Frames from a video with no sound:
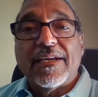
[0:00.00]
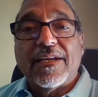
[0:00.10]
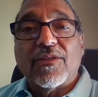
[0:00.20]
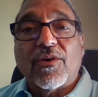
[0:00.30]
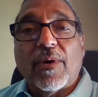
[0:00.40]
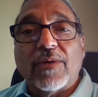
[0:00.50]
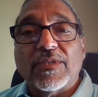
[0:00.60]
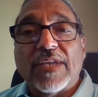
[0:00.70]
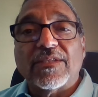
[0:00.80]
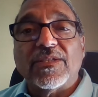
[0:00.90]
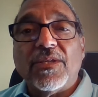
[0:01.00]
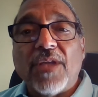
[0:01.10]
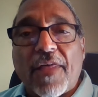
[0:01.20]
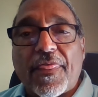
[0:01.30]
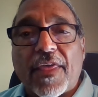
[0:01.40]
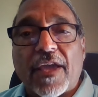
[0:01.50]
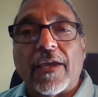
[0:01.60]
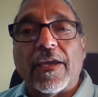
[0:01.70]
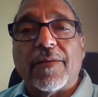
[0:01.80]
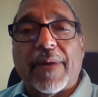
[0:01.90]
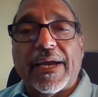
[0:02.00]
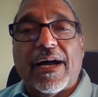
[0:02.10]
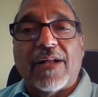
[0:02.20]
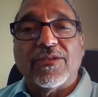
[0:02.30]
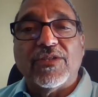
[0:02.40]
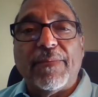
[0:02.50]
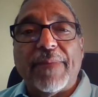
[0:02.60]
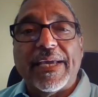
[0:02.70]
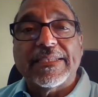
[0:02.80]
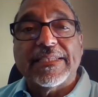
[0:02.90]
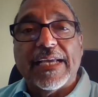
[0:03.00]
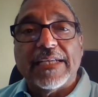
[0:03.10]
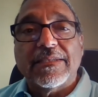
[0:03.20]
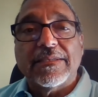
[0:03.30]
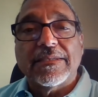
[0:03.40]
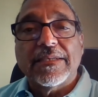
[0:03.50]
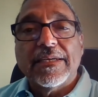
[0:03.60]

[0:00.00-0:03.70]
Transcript: And the quote says, "Nothing in biology makes sense